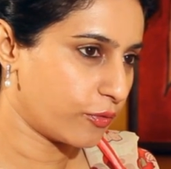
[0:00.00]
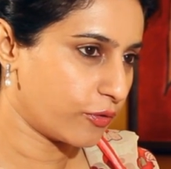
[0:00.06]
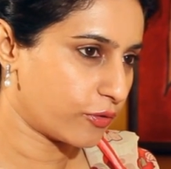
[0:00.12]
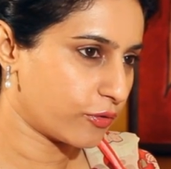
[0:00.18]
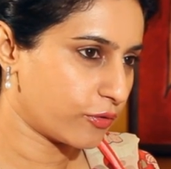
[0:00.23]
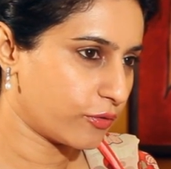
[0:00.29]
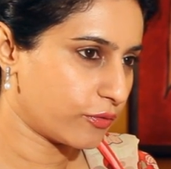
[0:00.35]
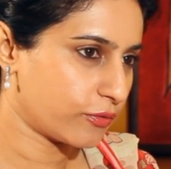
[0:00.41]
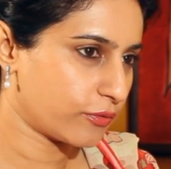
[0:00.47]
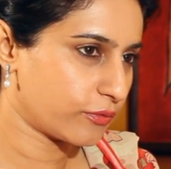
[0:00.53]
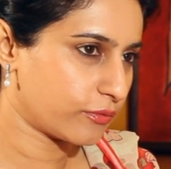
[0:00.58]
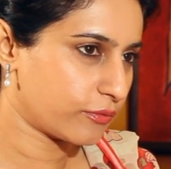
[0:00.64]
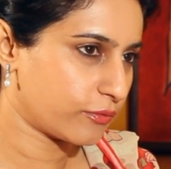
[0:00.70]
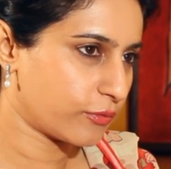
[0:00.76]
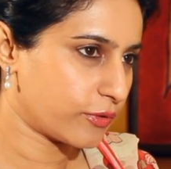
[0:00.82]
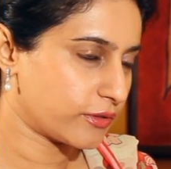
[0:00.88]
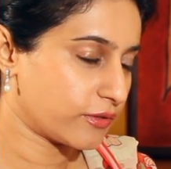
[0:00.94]
Bhutto
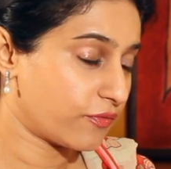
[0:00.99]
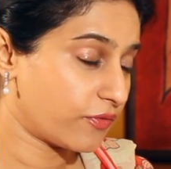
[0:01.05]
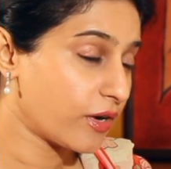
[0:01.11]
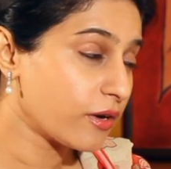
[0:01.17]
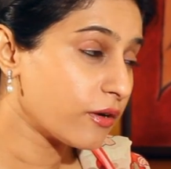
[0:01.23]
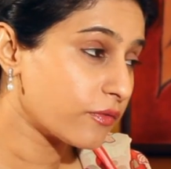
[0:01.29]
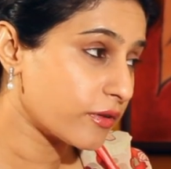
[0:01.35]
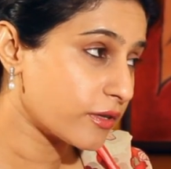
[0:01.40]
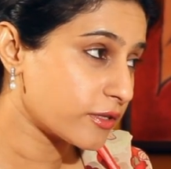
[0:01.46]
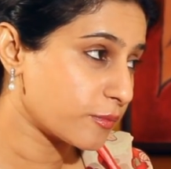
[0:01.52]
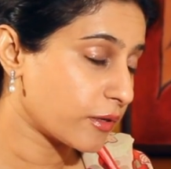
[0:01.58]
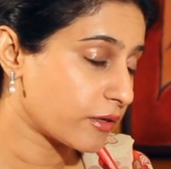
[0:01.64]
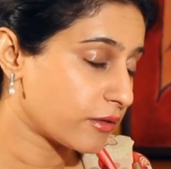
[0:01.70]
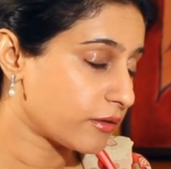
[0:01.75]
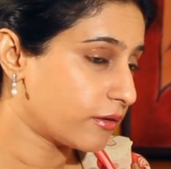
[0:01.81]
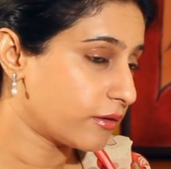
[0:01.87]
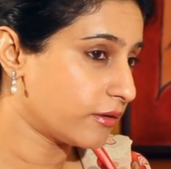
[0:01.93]
was a friend of his
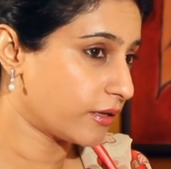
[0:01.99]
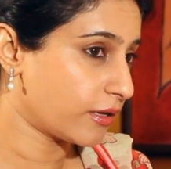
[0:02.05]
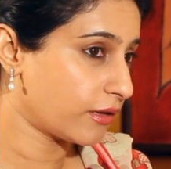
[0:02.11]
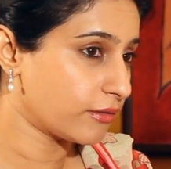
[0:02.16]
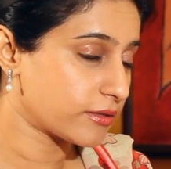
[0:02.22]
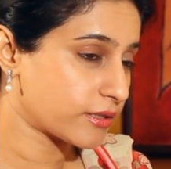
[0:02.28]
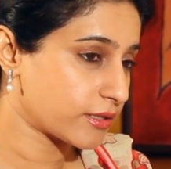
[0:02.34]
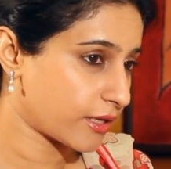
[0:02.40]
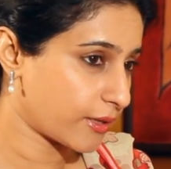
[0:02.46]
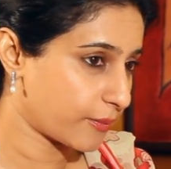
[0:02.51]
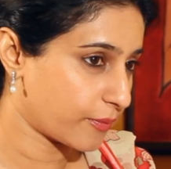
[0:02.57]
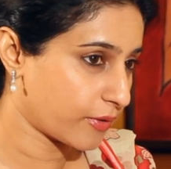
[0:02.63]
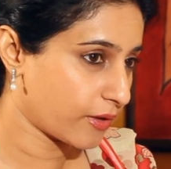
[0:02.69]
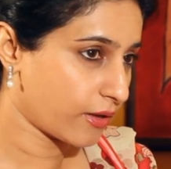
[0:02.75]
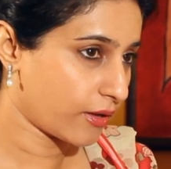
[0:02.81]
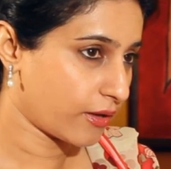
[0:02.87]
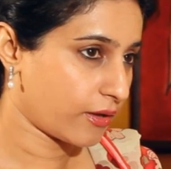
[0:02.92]
but turned against him
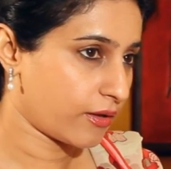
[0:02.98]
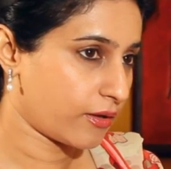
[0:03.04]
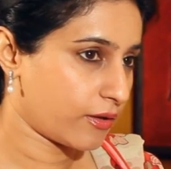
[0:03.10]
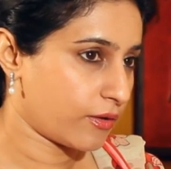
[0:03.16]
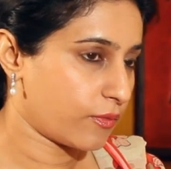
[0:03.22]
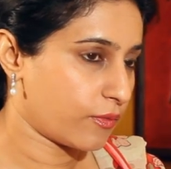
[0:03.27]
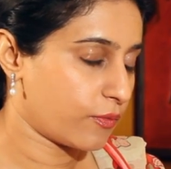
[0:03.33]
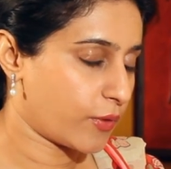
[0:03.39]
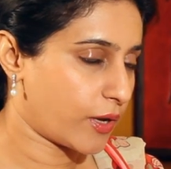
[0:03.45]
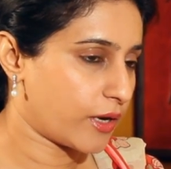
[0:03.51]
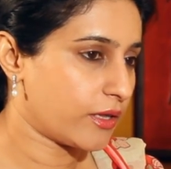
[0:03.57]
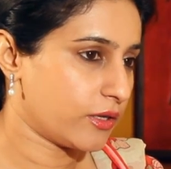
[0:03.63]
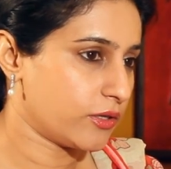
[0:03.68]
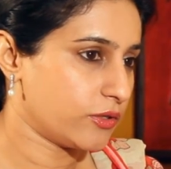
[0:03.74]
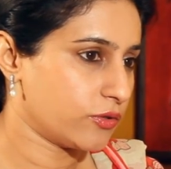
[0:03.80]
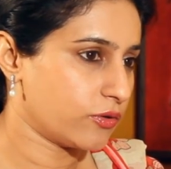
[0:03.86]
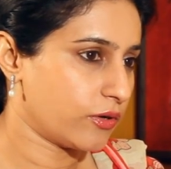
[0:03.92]
when
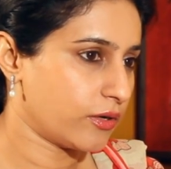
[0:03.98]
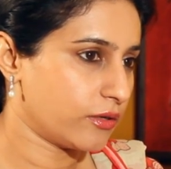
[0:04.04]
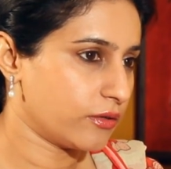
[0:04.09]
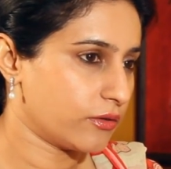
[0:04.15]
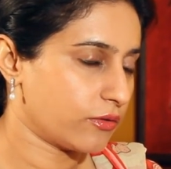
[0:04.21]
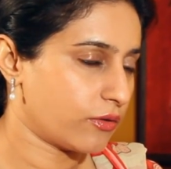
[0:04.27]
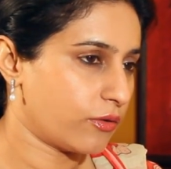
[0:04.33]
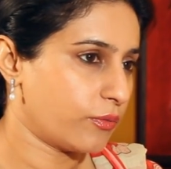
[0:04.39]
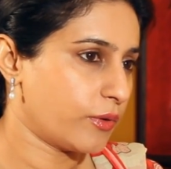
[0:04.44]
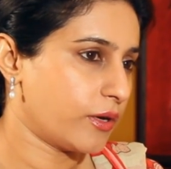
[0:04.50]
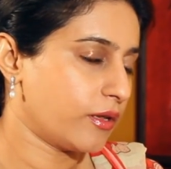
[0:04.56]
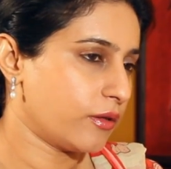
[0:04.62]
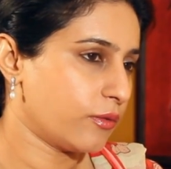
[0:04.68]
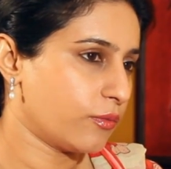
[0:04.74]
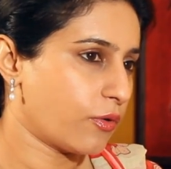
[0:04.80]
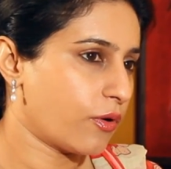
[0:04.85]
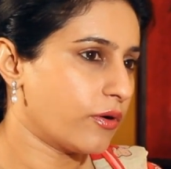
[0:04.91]
he joined, or when
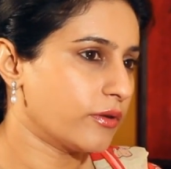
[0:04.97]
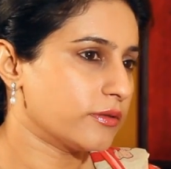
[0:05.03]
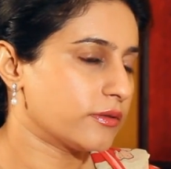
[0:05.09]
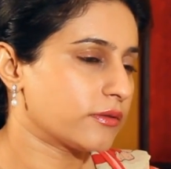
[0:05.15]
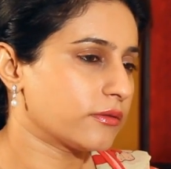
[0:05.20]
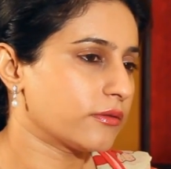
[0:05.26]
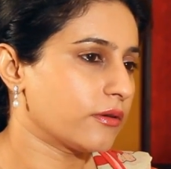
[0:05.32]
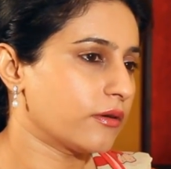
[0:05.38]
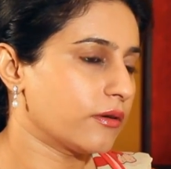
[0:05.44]
he was